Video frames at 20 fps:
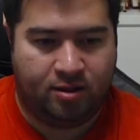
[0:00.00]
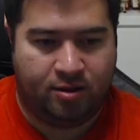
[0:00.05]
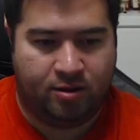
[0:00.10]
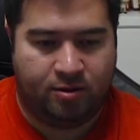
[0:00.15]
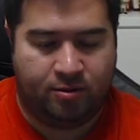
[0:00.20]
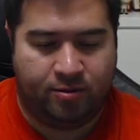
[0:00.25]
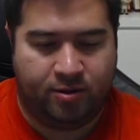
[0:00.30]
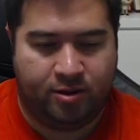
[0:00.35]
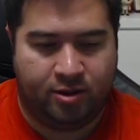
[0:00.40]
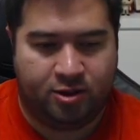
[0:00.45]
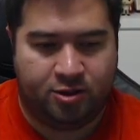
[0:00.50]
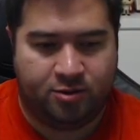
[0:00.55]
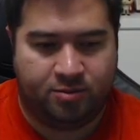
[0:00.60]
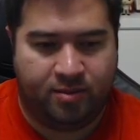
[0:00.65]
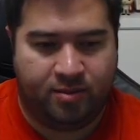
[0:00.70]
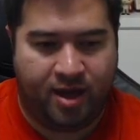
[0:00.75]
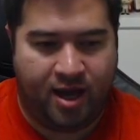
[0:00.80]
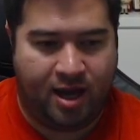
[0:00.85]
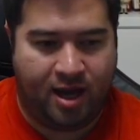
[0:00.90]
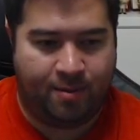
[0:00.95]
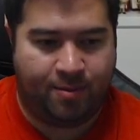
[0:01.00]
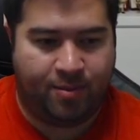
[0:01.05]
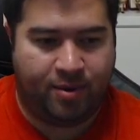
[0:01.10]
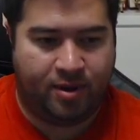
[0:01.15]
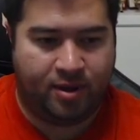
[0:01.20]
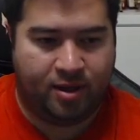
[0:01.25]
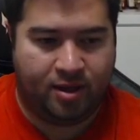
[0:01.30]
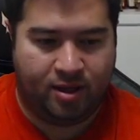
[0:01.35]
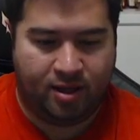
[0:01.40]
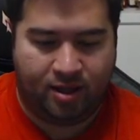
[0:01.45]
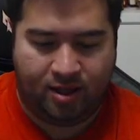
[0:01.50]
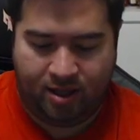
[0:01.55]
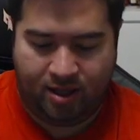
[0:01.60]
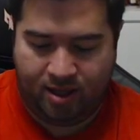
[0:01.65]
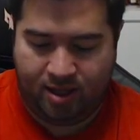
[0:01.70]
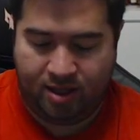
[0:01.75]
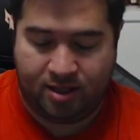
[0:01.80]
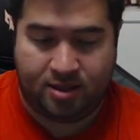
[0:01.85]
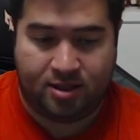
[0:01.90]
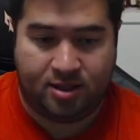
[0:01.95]
winners map
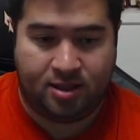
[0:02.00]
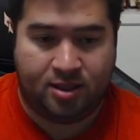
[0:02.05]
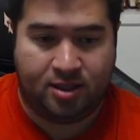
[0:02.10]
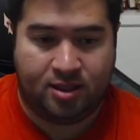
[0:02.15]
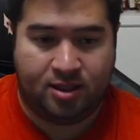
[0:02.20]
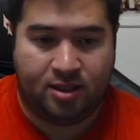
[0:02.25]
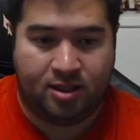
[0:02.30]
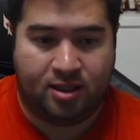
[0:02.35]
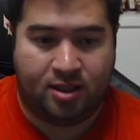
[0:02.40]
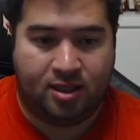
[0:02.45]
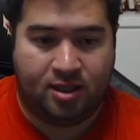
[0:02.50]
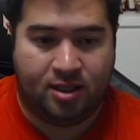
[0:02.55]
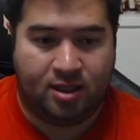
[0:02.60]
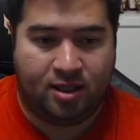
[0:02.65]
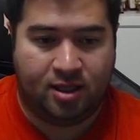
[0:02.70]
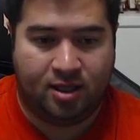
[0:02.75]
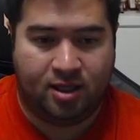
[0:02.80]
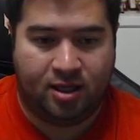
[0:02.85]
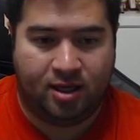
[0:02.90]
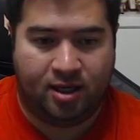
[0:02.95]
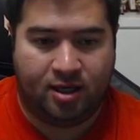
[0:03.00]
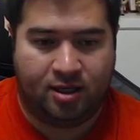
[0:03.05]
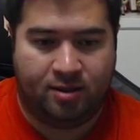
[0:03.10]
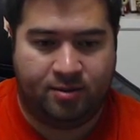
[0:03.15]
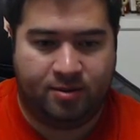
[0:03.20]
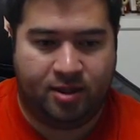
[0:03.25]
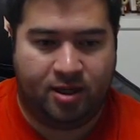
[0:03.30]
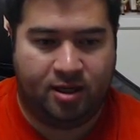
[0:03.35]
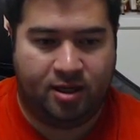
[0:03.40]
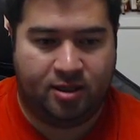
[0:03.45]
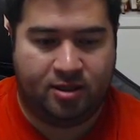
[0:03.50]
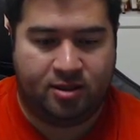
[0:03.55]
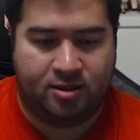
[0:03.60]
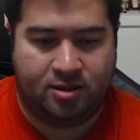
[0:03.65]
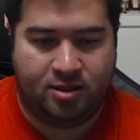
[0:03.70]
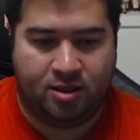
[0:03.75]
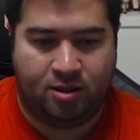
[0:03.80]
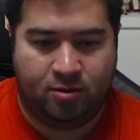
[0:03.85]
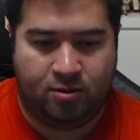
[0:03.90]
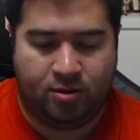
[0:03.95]
at
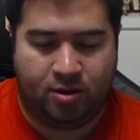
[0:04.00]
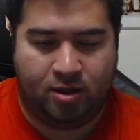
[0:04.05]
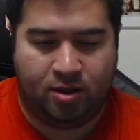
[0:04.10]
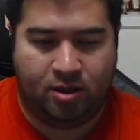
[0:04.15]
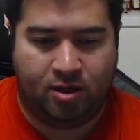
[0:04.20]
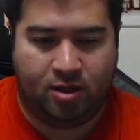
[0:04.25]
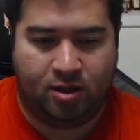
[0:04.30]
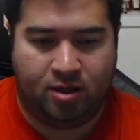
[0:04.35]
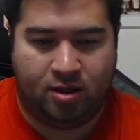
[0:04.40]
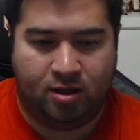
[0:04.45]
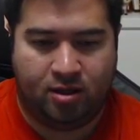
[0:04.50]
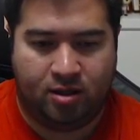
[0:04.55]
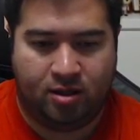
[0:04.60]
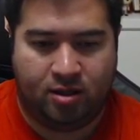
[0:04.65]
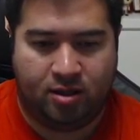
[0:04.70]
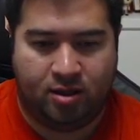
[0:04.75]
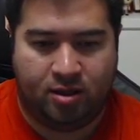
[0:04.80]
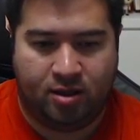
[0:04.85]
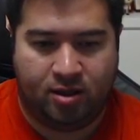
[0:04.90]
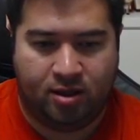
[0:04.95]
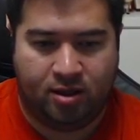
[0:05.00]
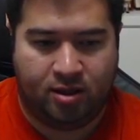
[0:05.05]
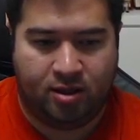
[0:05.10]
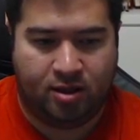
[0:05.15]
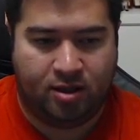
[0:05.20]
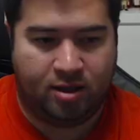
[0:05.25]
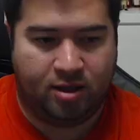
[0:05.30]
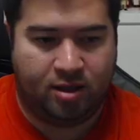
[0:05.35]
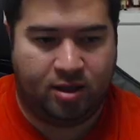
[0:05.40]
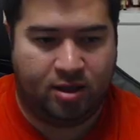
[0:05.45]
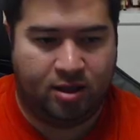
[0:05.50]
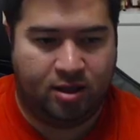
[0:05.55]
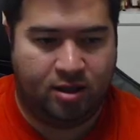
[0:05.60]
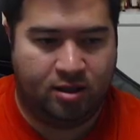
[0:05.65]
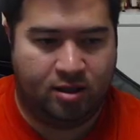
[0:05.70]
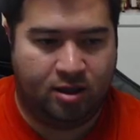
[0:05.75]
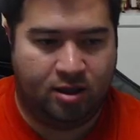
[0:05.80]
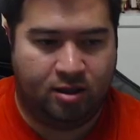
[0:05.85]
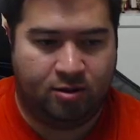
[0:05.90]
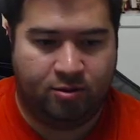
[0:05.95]
item.donor
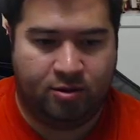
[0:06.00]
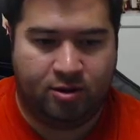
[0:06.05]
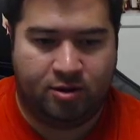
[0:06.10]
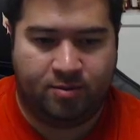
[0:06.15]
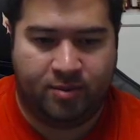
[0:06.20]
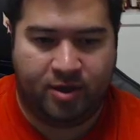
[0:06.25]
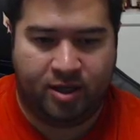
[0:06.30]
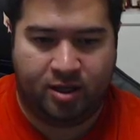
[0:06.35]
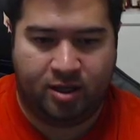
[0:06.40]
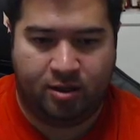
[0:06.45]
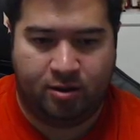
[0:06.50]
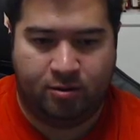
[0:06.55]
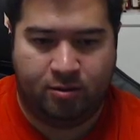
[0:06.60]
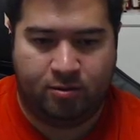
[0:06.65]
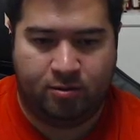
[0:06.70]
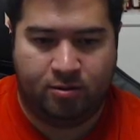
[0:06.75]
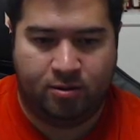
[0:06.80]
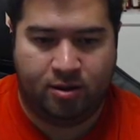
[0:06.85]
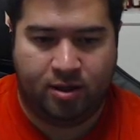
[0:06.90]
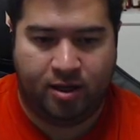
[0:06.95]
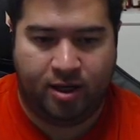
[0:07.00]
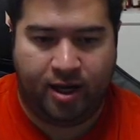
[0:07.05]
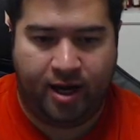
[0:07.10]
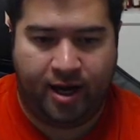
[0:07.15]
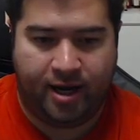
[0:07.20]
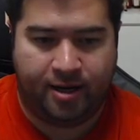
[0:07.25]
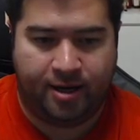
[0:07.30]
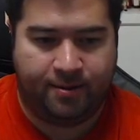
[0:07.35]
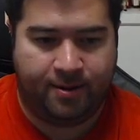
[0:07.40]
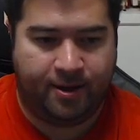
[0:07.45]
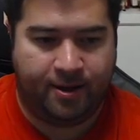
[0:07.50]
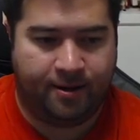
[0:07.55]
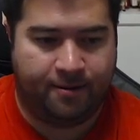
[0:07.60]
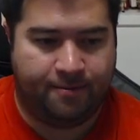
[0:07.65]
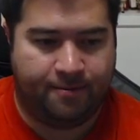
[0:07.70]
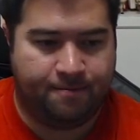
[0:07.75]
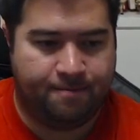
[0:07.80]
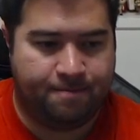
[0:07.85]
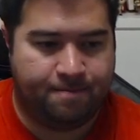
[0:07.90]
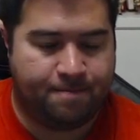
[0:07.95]
along with my new item here.
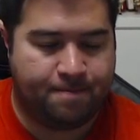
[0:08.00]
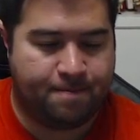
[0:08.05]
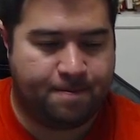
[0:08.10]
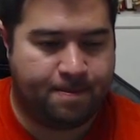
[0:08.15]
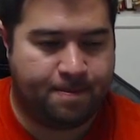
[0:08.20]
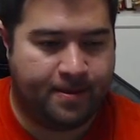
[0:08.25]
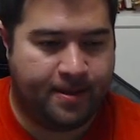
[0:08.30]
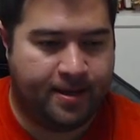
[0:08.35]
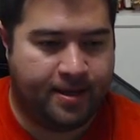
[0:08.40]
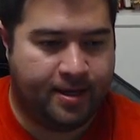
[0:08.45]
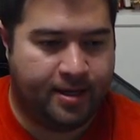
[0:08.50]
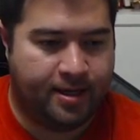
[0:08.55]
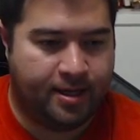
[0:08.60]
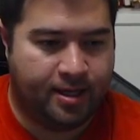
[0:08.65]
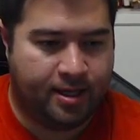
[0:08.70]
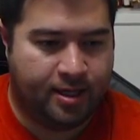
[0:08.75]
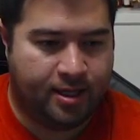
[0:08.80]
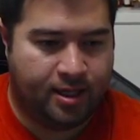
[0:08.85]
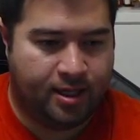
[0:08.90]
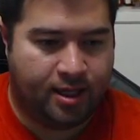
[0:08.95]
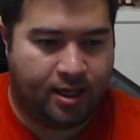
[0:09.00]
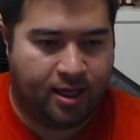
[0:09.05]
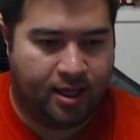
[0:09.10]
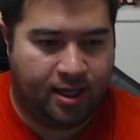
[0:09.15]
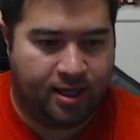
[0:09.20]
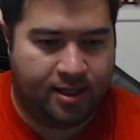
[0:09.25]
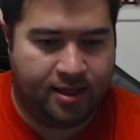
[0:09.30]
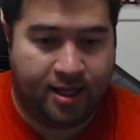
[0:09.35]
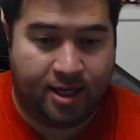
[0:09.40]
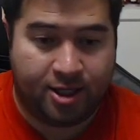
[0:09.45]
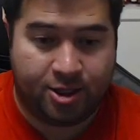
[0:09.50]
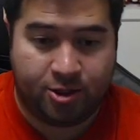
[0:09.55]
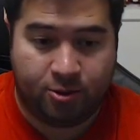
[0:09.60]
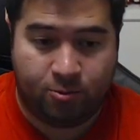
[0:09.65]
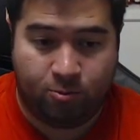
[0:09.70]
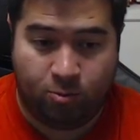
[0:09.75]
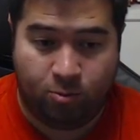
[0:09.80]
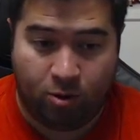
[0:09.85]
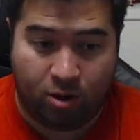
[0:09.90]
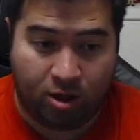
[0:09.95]
And that
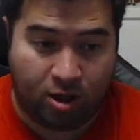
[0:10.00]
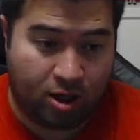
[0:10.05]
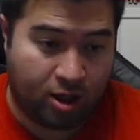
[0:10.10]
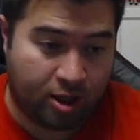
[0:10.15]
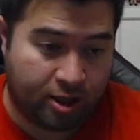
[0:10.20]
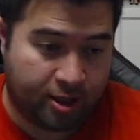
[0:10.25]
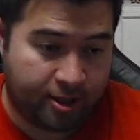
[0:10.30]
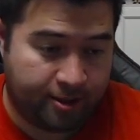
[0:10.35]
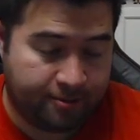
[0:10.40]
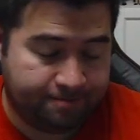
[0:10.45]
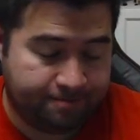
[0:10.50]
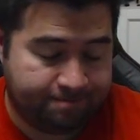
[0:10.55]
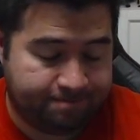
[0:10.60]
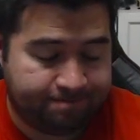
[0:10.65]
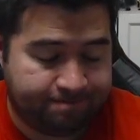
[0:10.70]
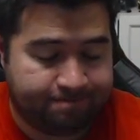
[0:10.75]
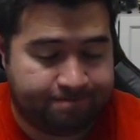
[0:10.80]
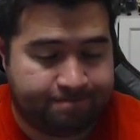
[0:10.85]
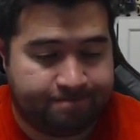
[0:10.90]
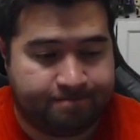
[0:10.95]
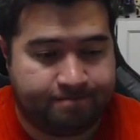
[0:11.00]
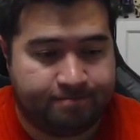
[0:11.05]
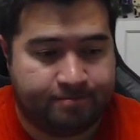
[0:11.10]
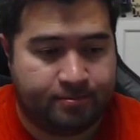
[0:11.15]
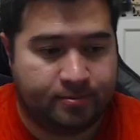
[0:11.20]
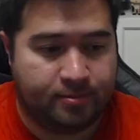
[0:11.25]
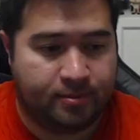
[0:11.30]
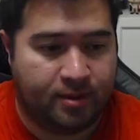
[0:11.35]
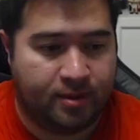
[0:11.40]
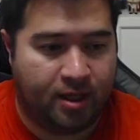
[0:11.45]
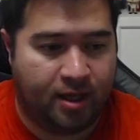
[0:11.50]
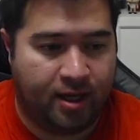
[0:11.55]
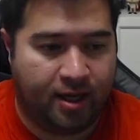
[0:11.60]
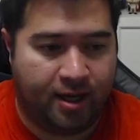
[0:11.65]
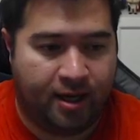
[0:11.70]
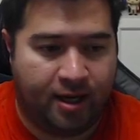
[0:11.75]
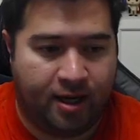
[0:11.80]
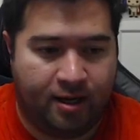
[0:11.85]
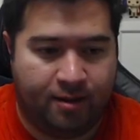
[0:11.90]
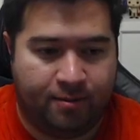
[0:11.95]
should work.
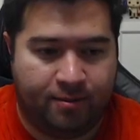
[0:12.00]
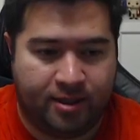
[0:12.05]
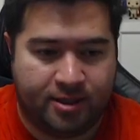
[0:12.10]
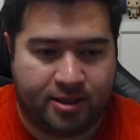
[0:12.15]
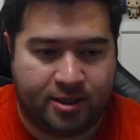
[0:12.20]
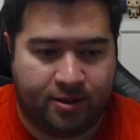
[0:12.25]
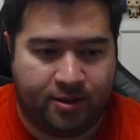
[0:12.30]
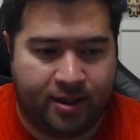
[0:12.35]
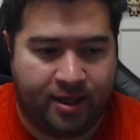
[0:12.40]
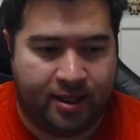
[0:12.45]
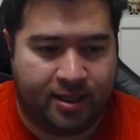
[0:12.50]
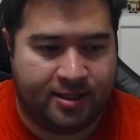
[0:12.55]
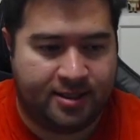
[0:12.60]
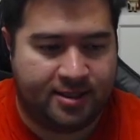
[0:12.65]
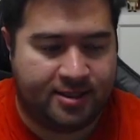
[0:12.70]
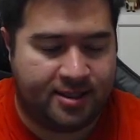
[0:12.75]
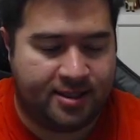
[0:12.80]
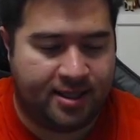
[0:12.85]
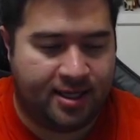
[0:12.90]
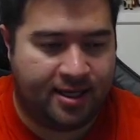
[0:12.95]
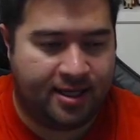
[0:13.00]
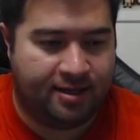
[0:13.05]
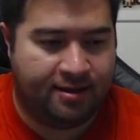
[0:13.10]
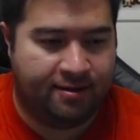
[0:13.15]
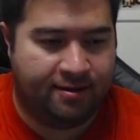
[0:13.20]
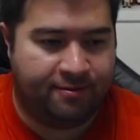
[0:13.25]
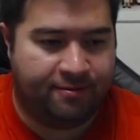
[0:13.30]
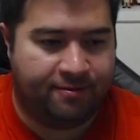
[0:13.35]
Let's go ahead and see if